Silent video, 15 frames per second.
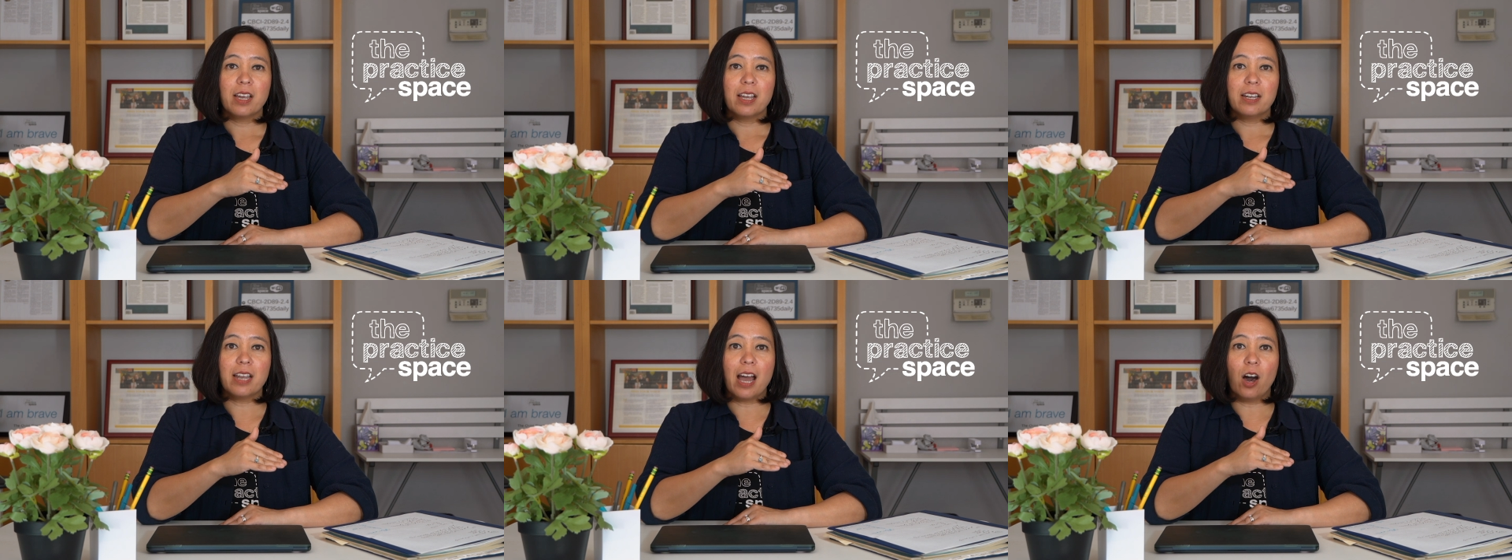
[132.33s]

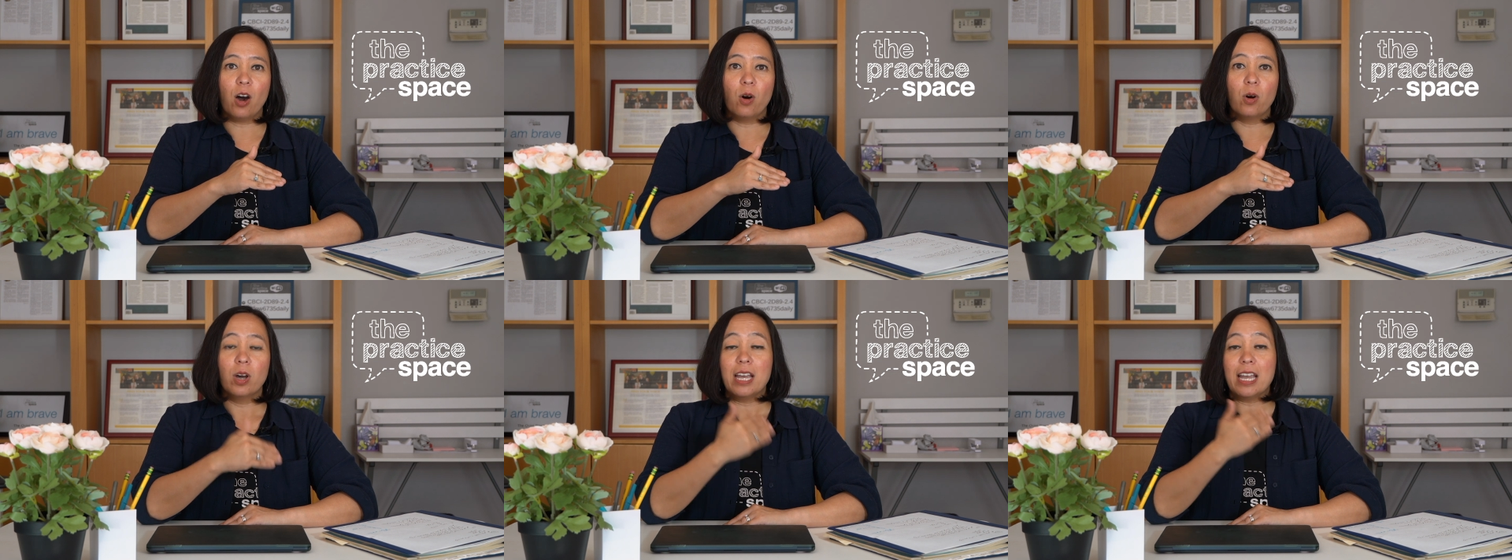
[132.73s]

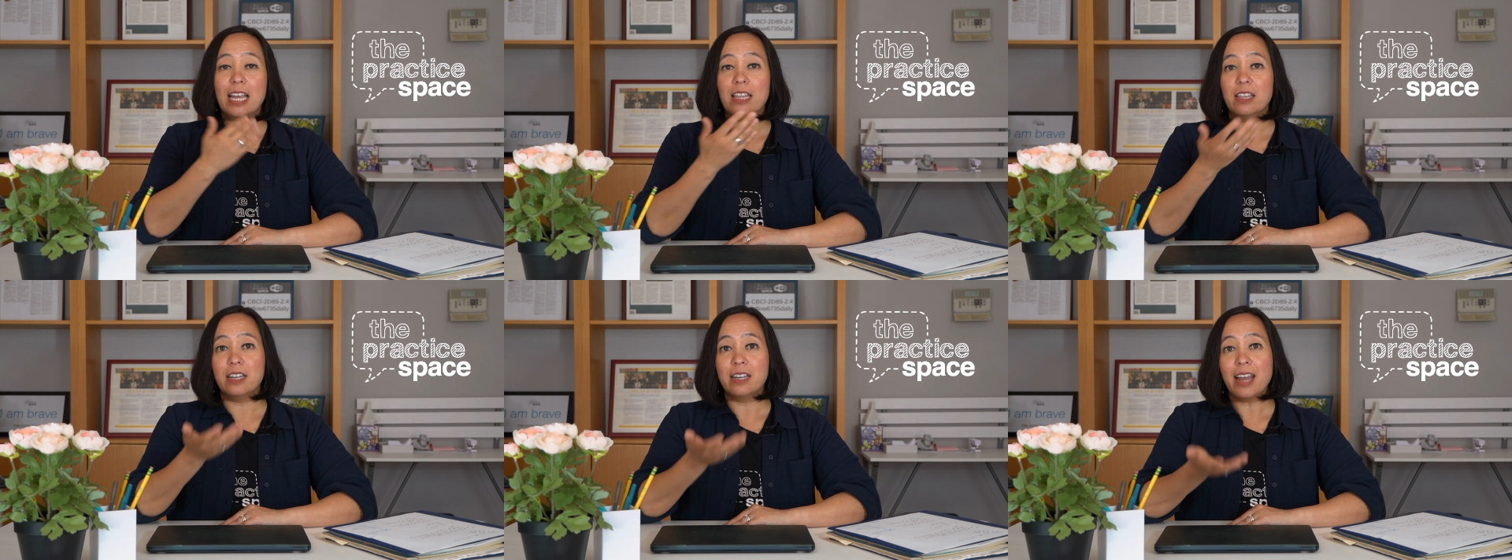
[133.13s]
Now,
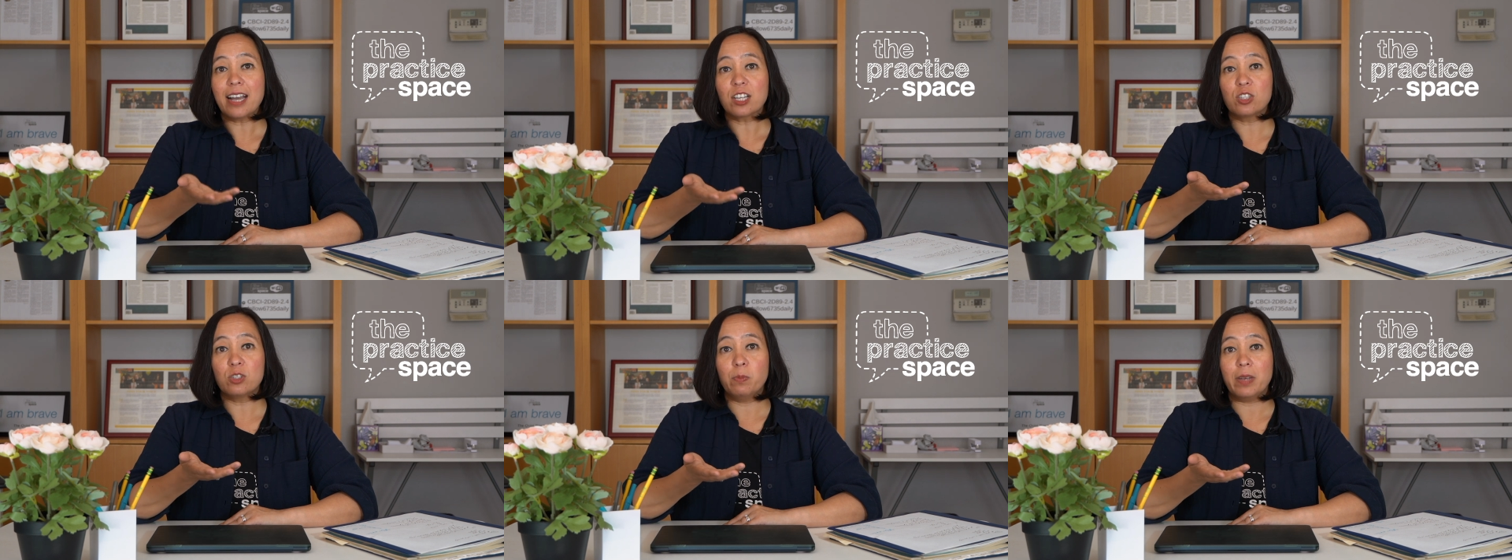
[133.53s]
in the
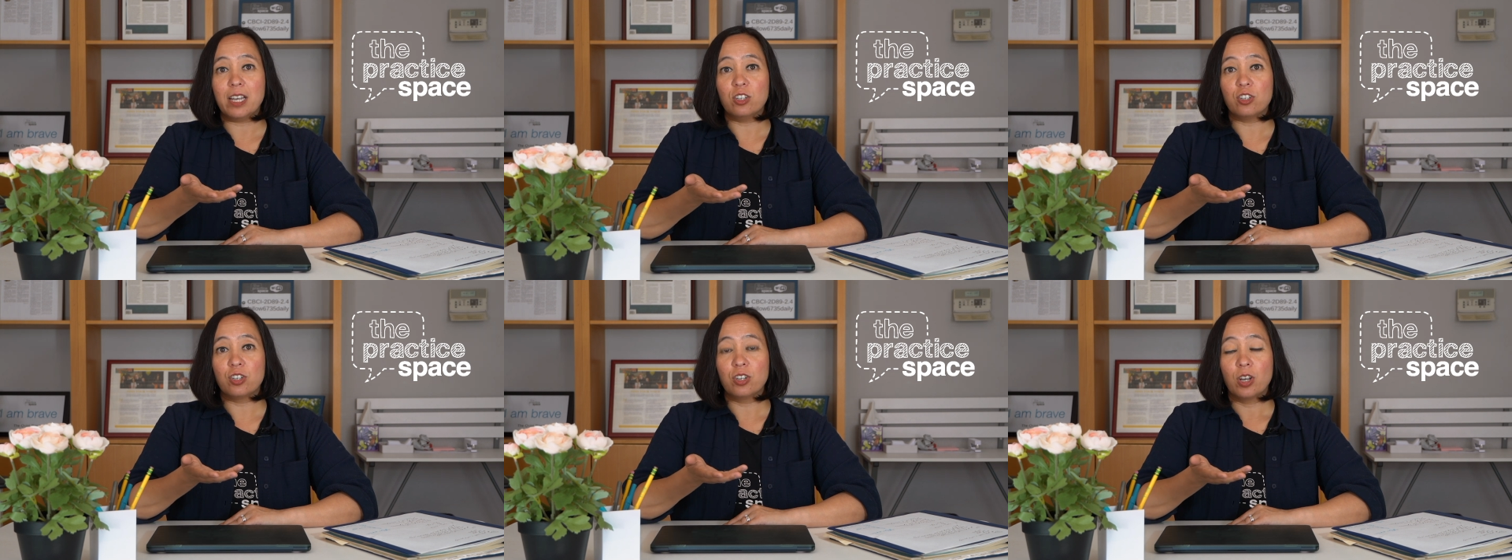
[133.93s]
next
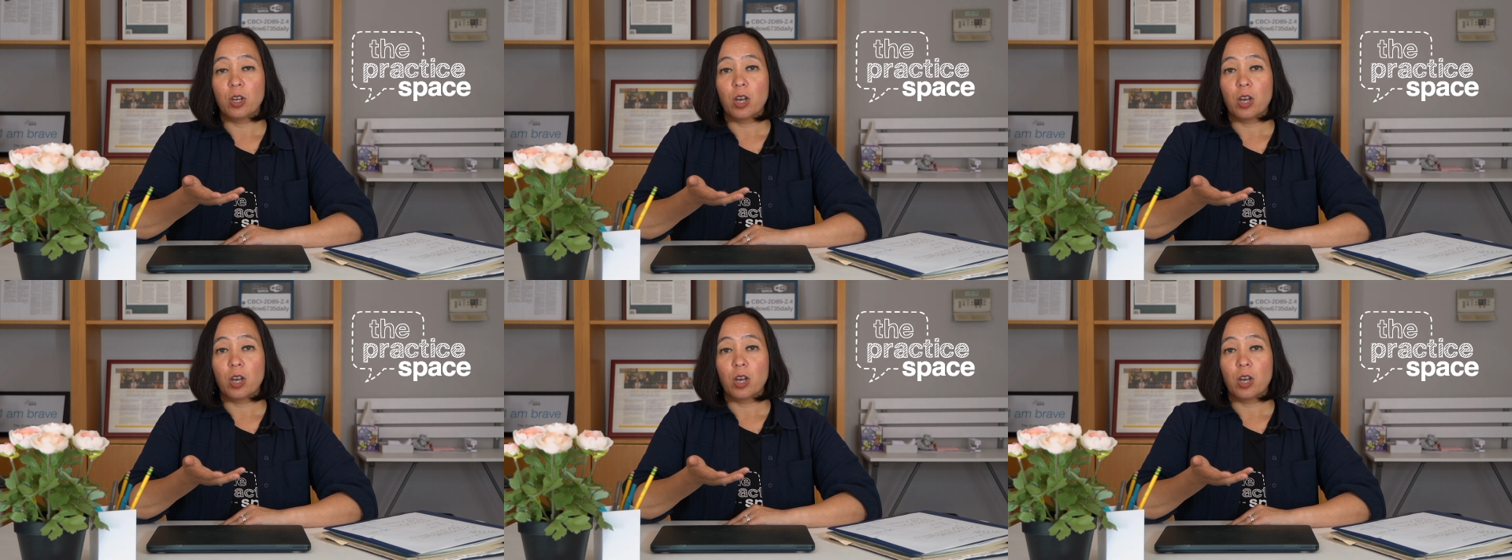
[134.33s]
speech